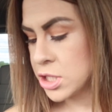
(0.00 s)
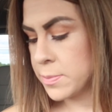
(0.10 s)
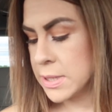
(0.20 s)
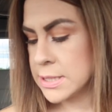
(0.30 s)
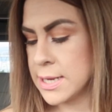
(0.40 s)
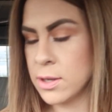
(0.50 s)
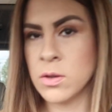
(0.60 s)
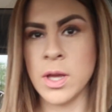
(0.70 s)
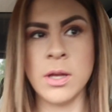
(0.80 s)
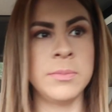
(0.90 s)
Starbucks snack?
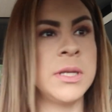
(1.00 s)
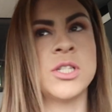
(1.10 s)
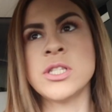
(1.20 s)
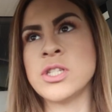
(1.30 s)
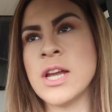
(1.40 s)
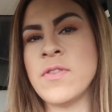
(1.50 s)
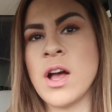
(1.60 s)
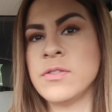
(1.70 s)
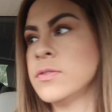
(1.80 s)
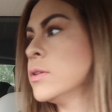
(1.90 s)
Okay, let me just drive off.